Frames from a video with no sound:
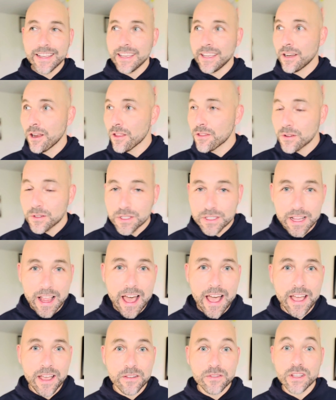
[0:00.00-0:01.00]
in others'
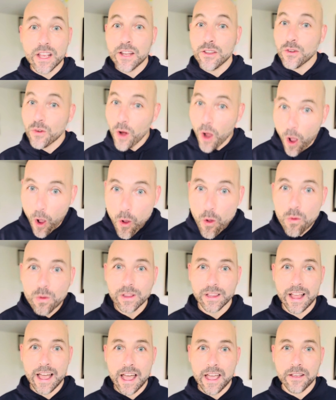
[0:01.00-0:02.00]
lives and your own
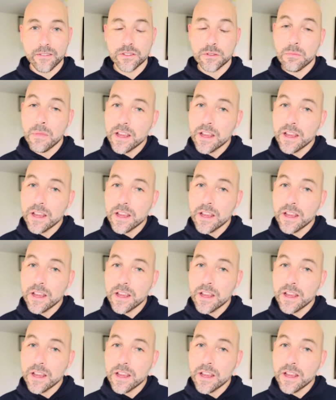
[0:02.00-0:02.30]
lives,